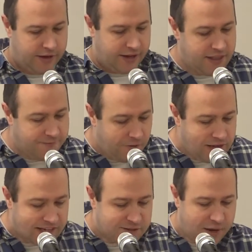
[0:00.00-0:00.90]
In the
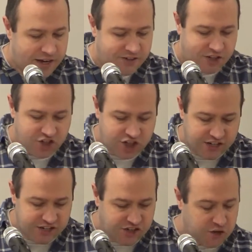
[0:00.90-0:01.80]
very last passage,
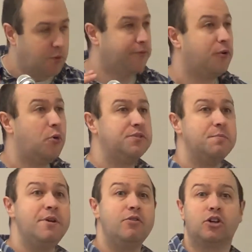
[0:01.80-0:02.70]
Jesus has performed a
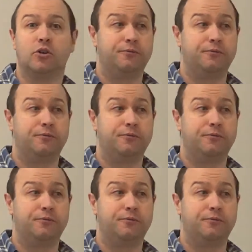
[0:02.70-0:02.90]
miracle,